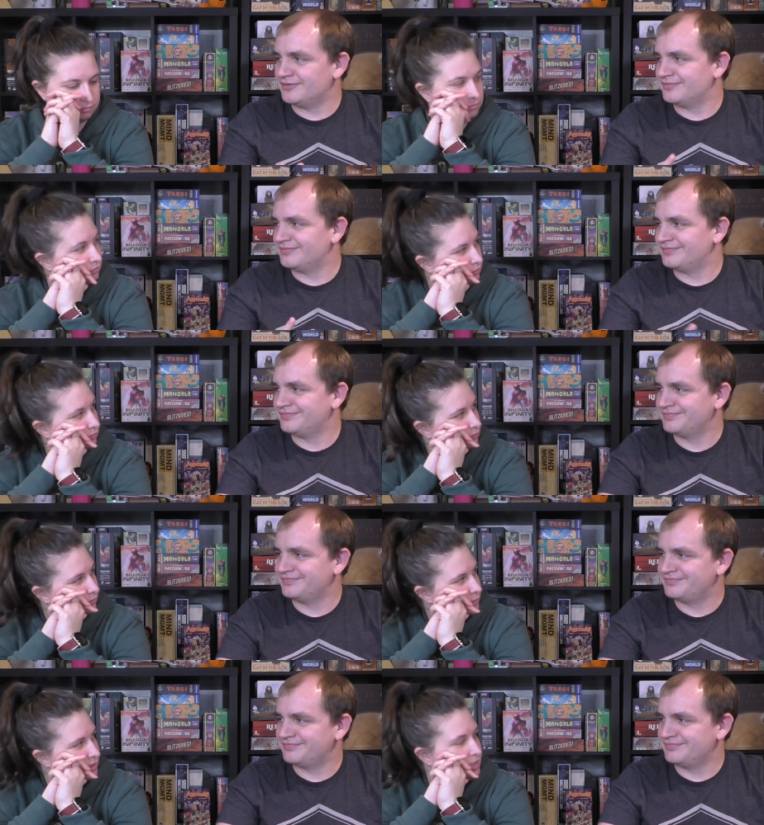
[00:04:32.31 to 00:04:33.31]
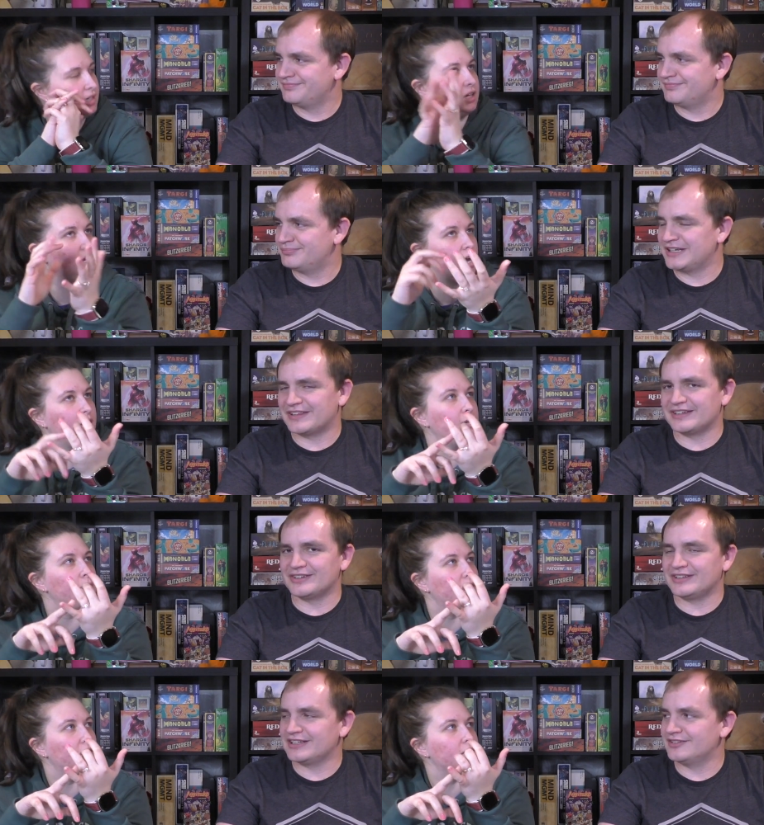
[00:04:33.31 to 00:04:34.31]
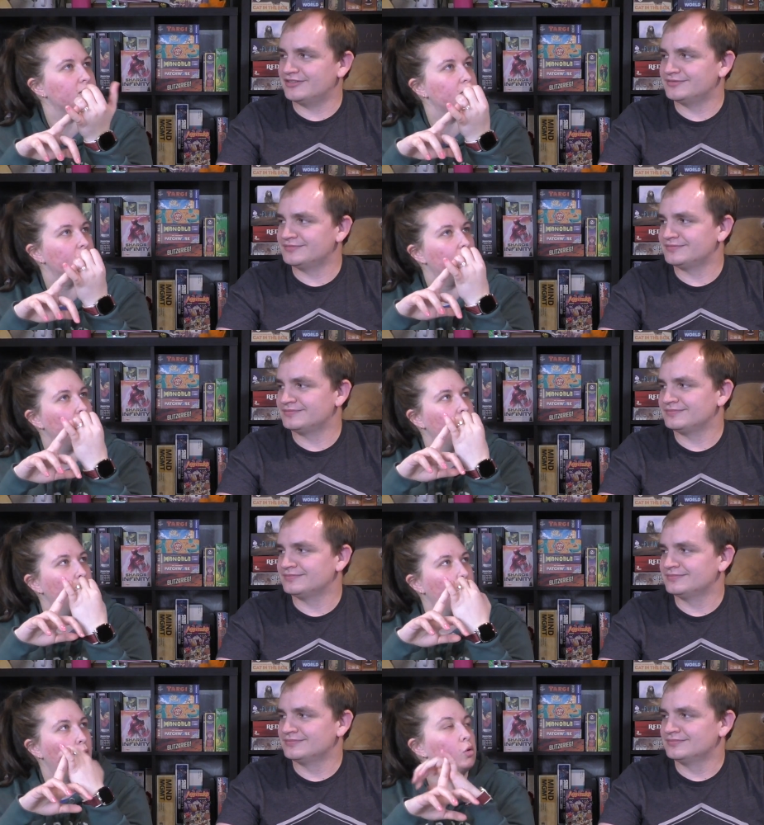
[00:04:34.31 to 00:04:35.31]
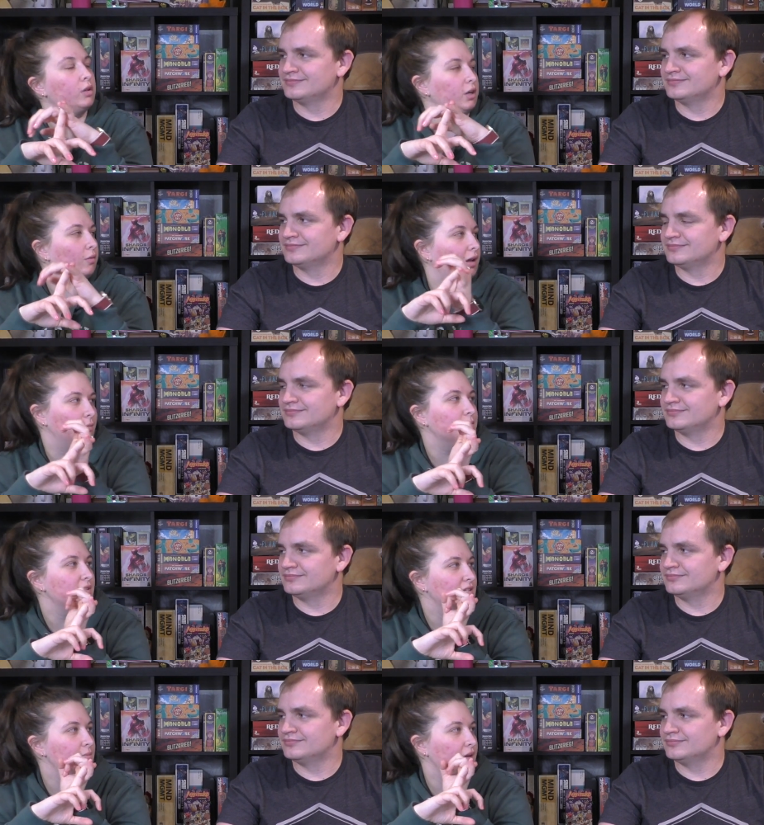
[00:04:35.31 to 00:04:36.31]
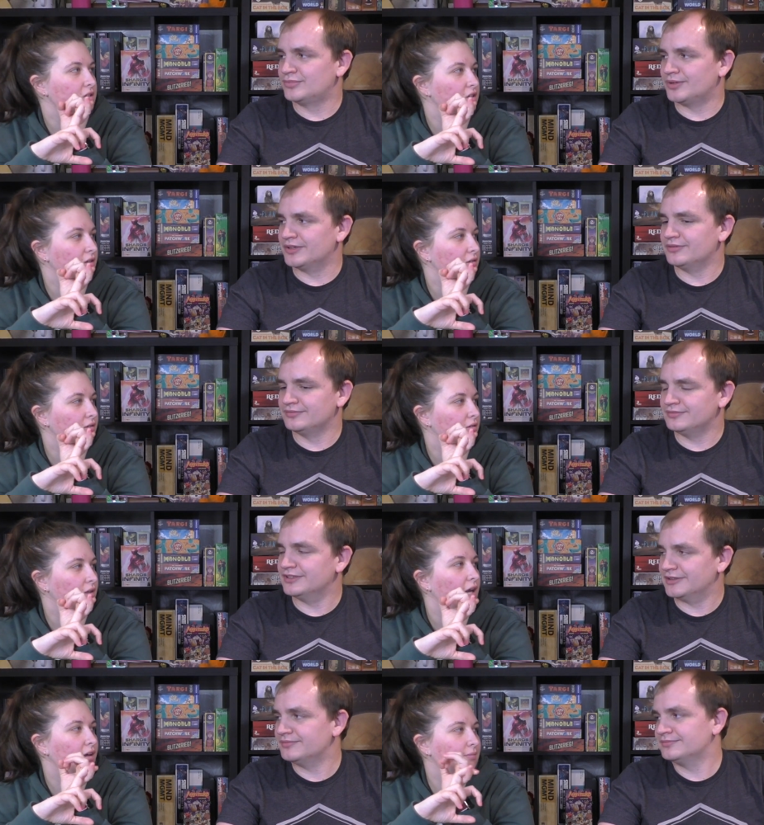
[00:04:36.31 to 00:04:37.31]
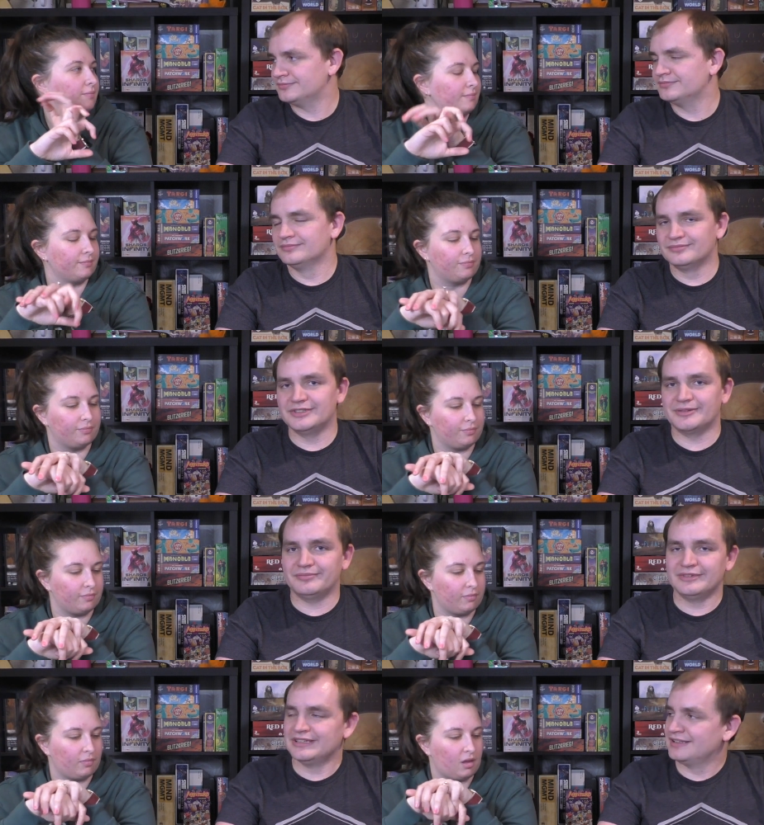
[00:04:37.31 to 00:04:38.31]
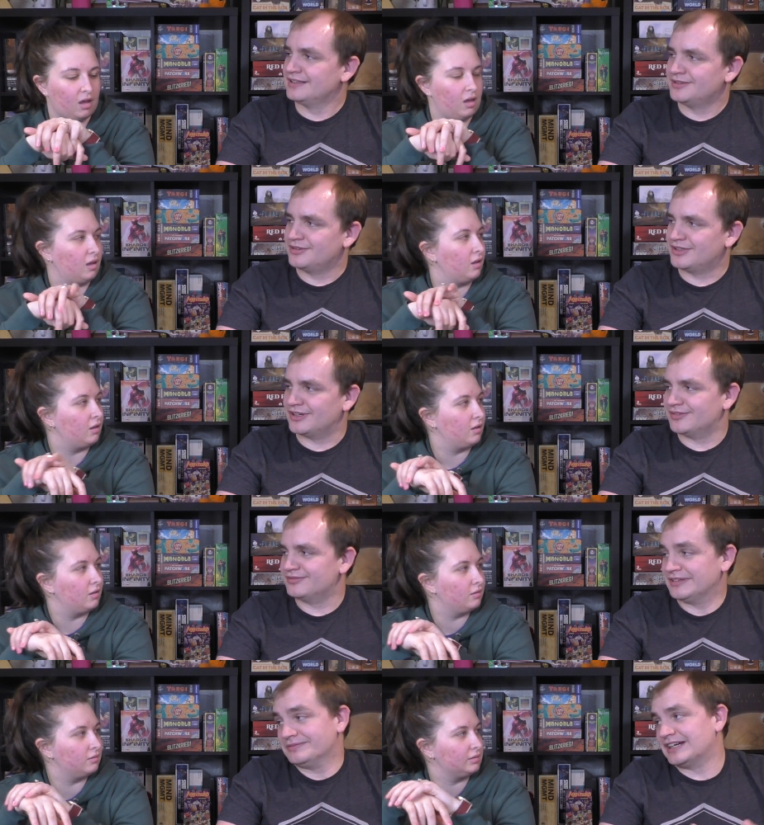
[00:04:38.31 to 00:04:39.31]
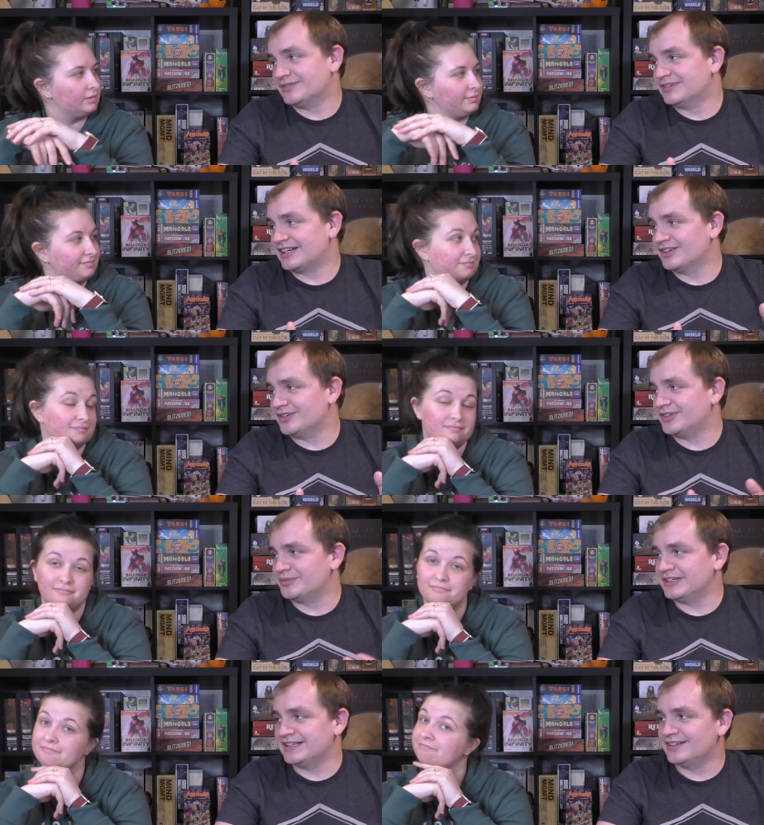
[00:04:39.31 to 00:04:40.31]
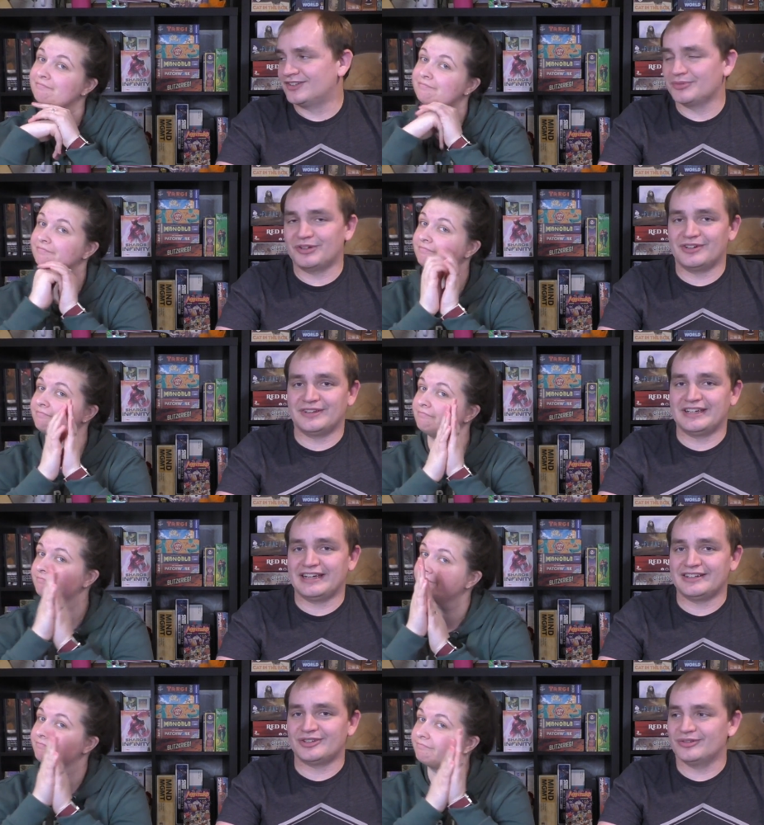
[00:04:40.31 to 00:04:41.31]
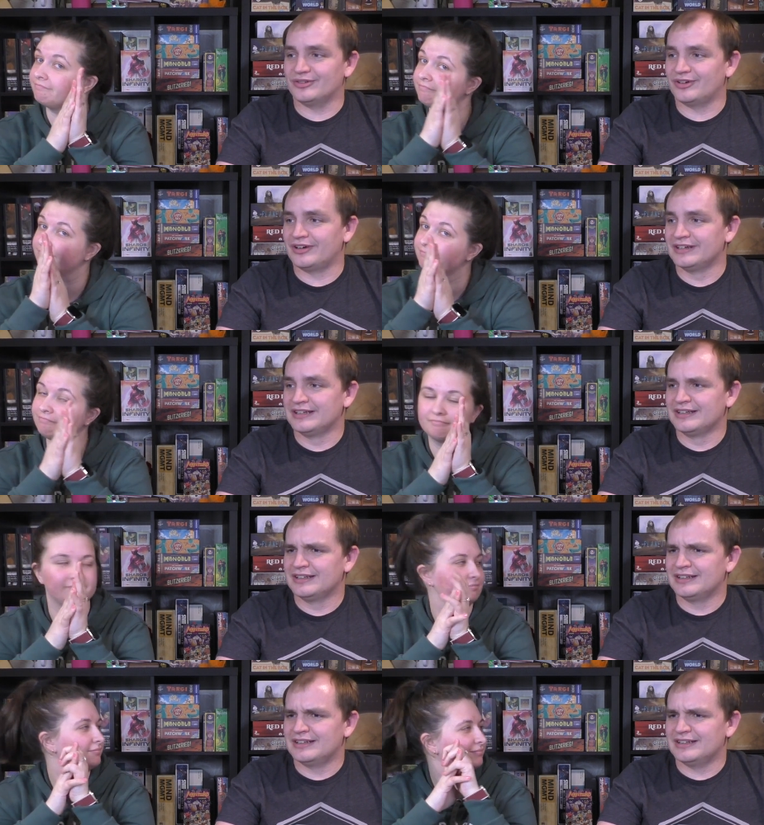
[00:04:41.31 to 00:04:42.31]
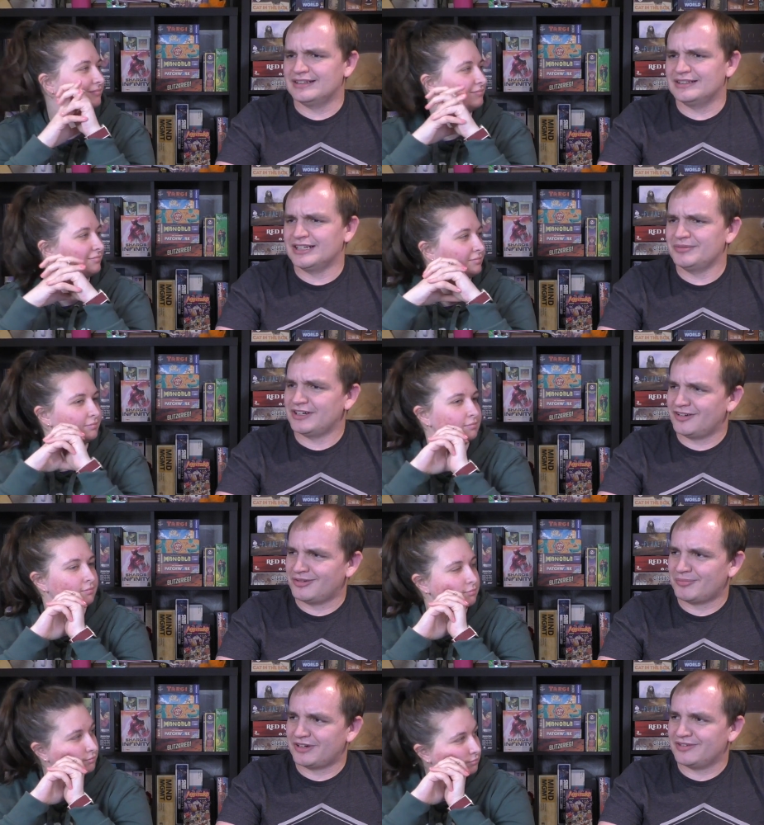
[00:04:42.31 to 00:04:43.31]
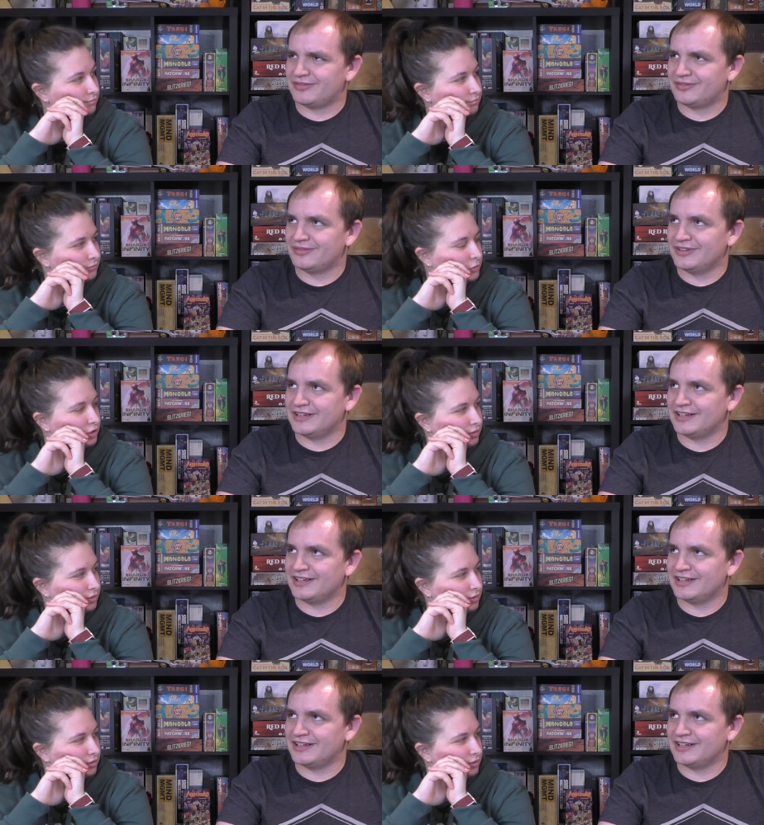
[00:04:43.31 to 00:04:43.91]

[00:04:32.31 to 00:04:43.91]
Speaker 1: of the
Speaker 2: because he did a Honey Buzz Rolling Realms expansion. Promo. Yeah. yeah.
Speaker 1: Yep. So, yeah, I don't know if it'll be similar to that or. Now I'm trying to remember if the